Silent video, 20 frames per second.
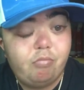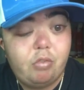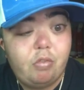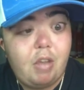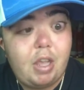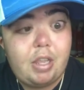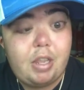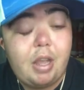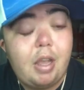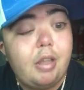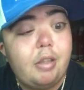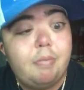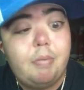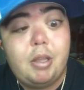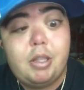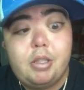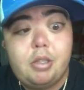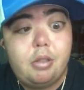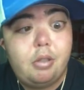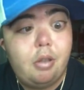like I had
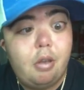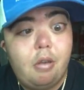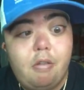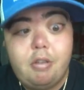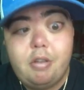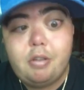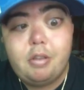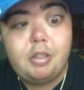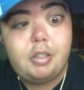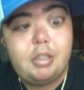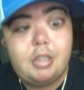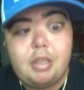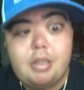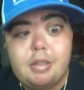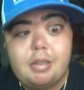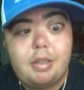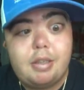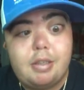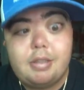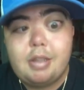mentioned earlier, this thing
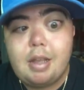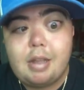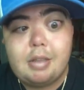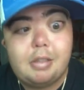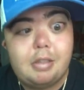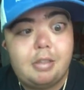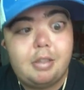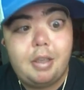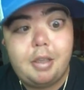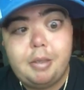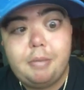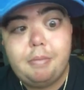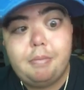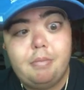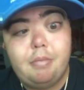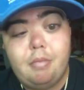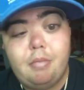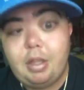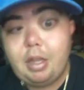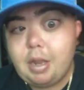is just not the
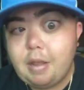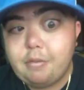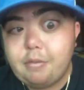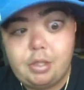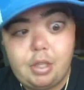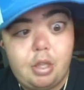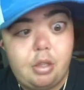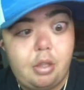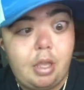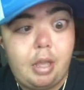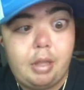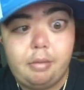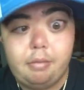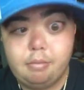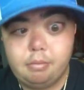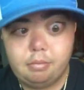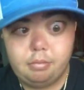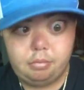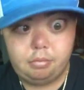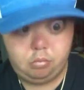same, and I've said that.
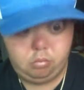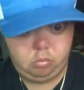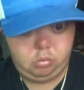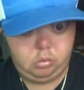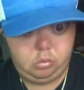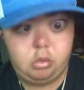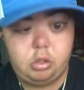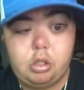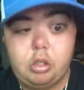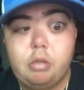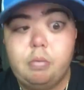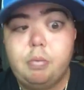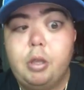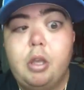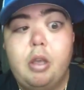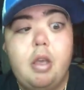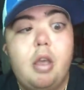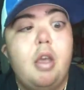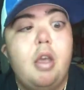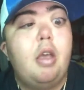Excuse
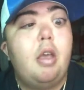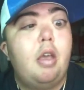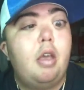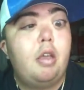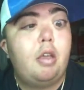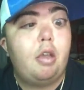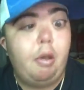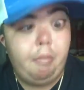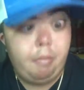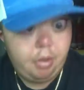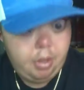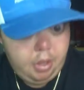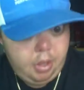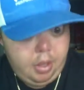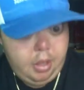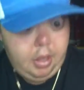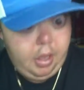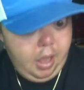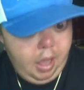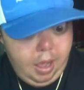me, hiccup.
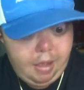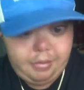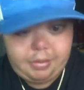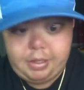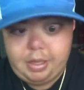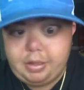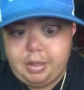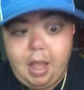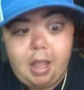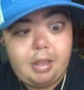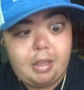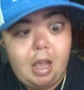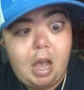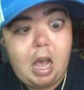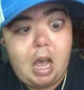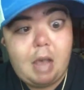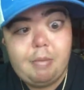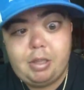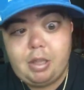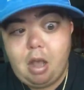I've said that
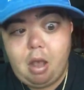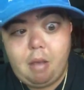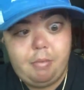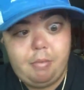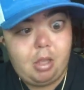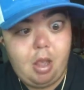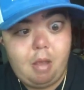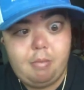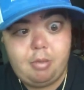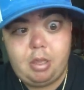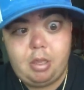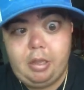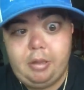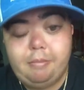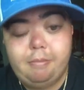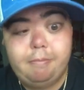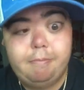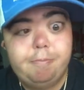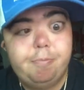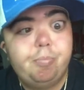time and time and time
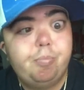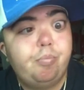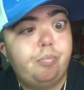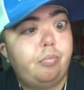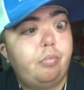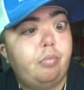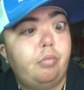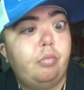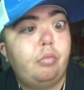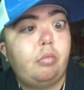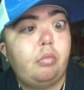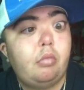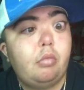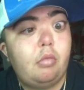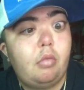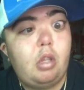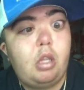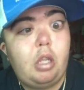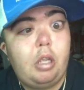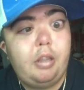again
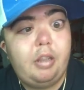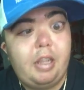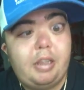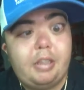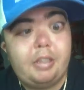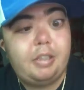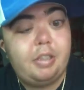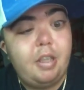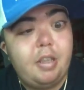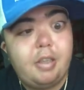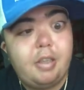that this